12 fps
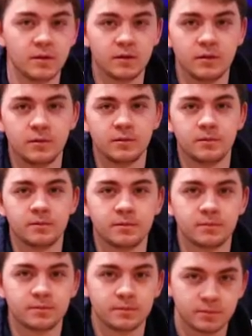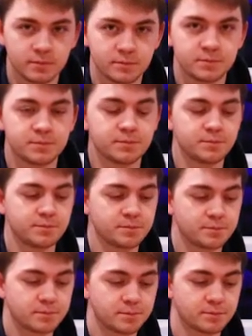
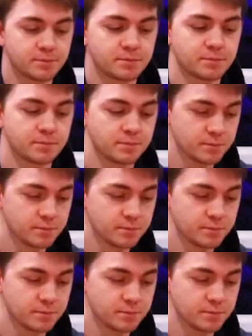(not speaking)